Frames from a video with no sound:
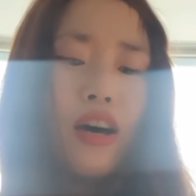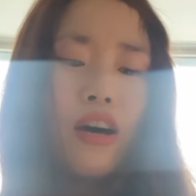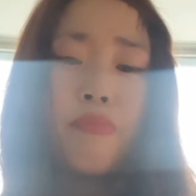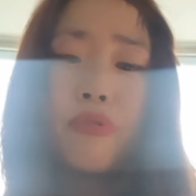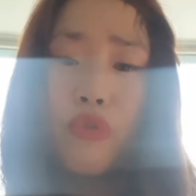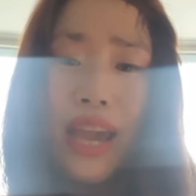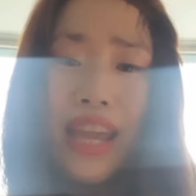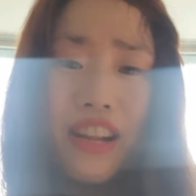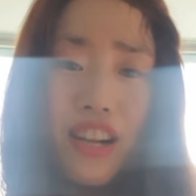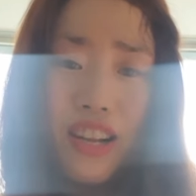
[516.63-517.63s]
book
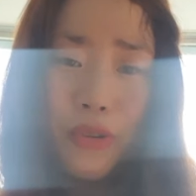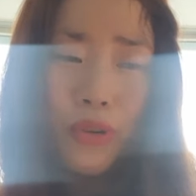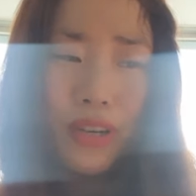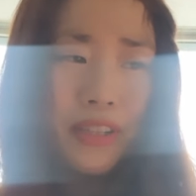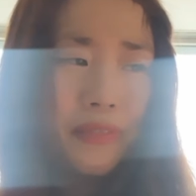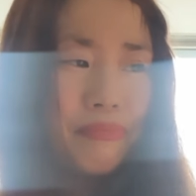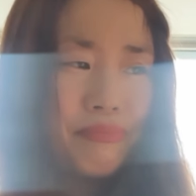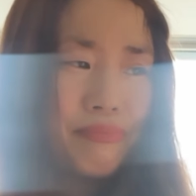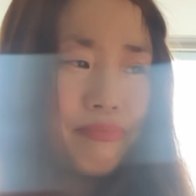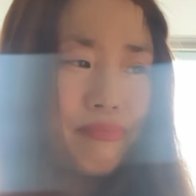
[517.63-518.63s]
writer or
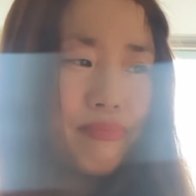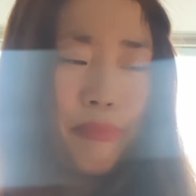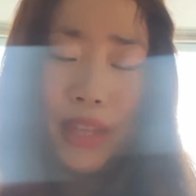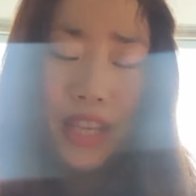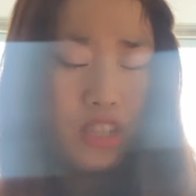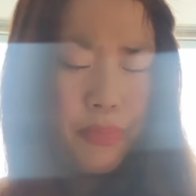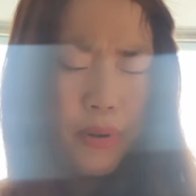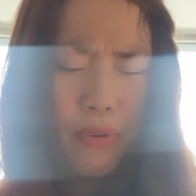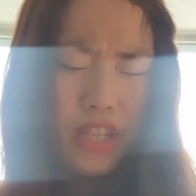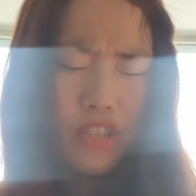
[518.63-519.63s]

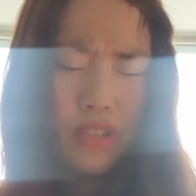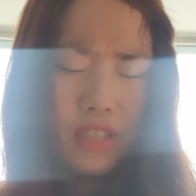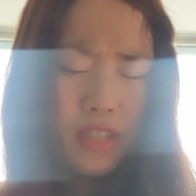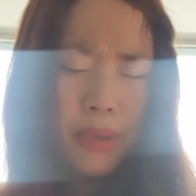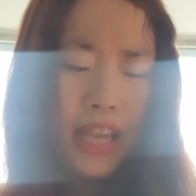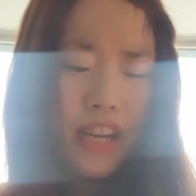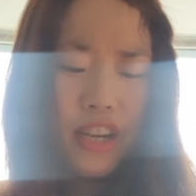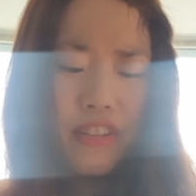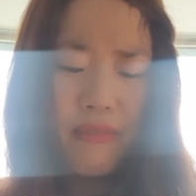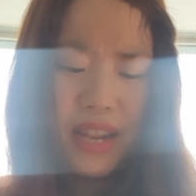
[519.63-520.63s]
inspirational
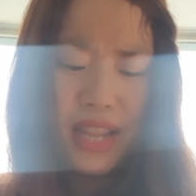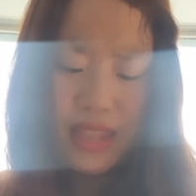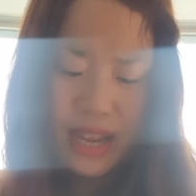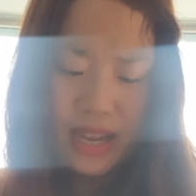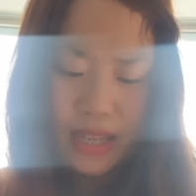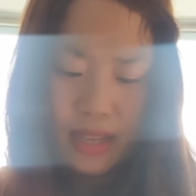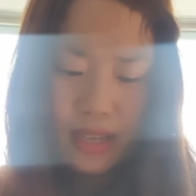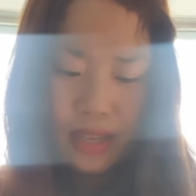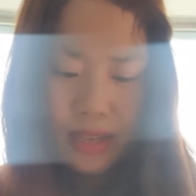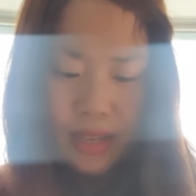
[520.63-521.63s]
speaker, something like that.
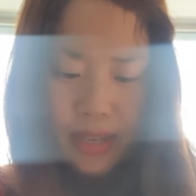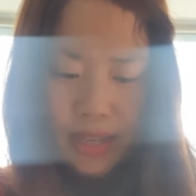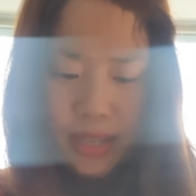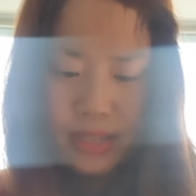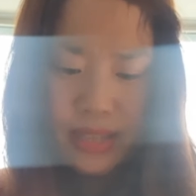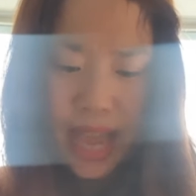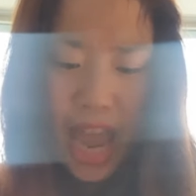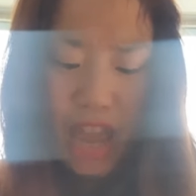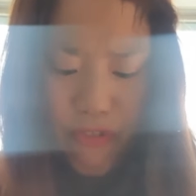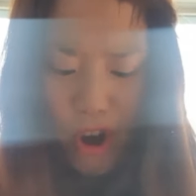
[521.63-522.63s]
And
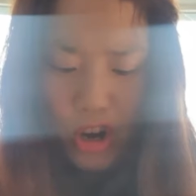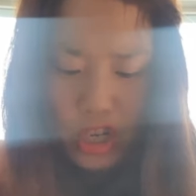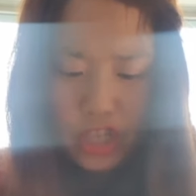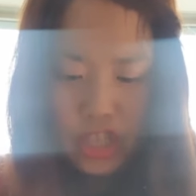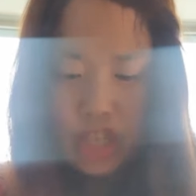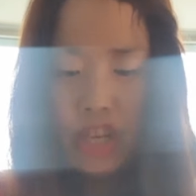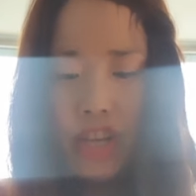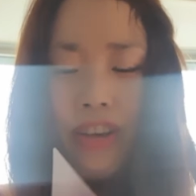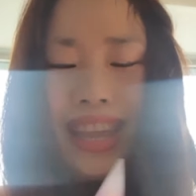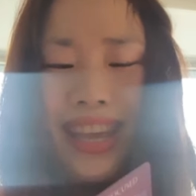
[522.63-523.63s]
staying focused.
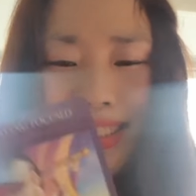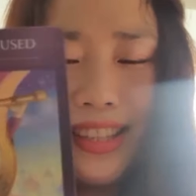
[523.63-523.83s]
Yes,